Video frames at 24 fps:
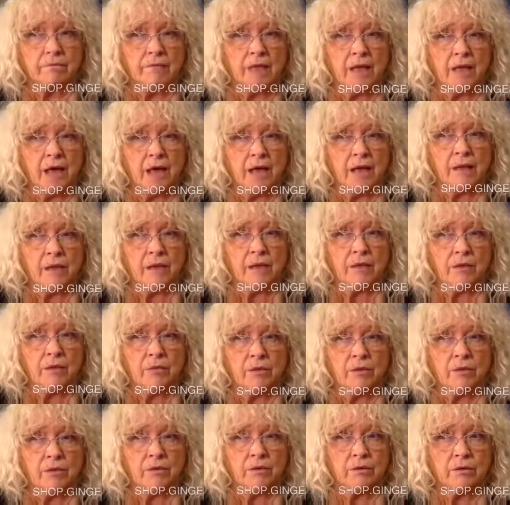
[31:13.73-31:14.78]
and the
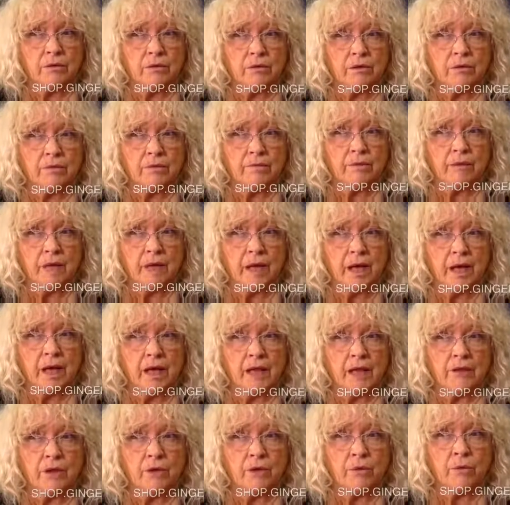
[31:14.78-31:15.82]
world.
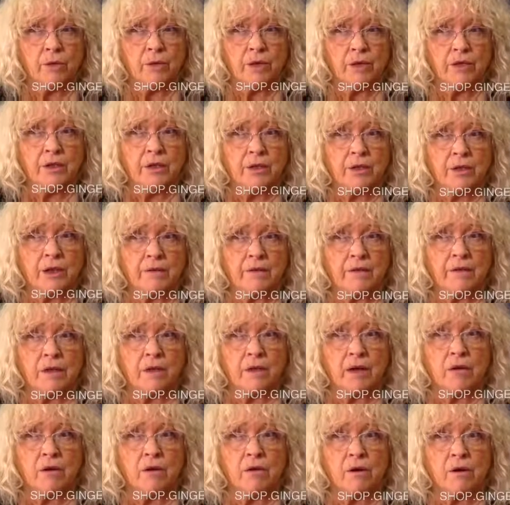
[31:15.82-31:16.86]
So we just have to
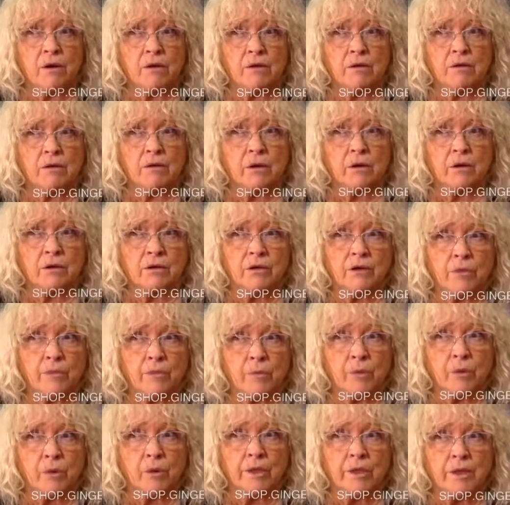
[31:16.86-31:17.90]
go on, girls and
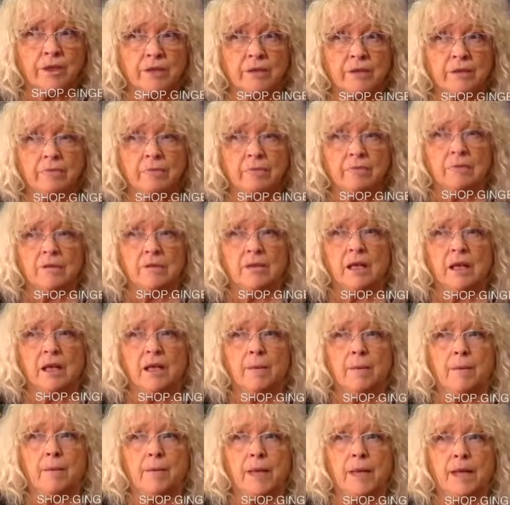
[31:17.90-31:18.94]
boys,
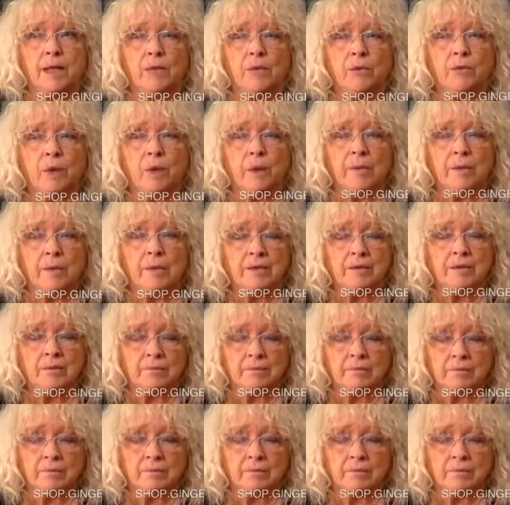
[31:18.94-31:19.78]
men and women,